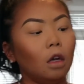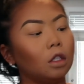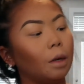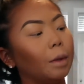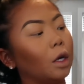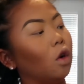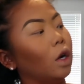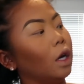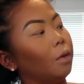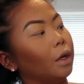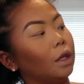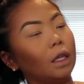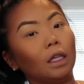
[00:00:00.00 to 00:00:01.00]
So I'm gonna go in
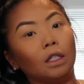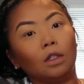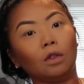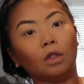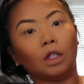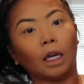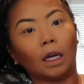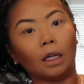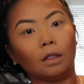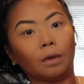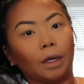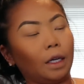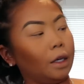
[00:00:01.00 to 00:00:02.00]
with these two
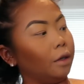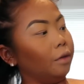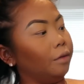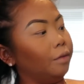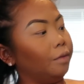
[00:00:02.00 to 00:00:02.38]
shades right here.